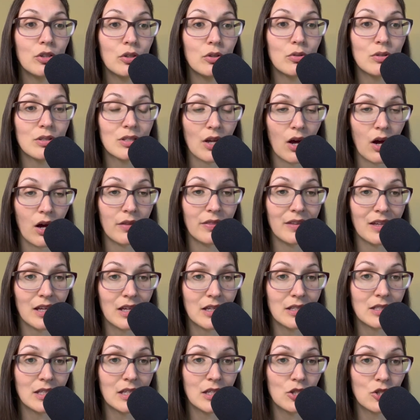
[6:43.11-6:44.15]
who's on the
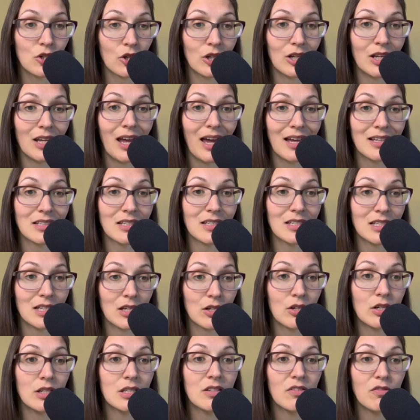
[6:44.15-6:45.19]
EC journey has a
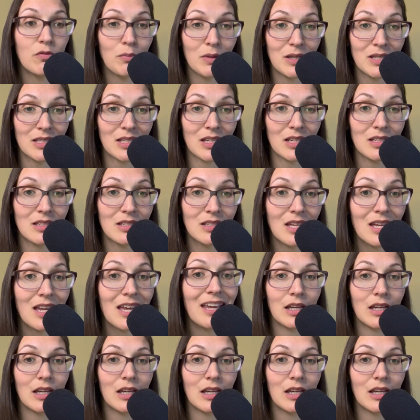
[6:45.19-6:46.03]
series of misses,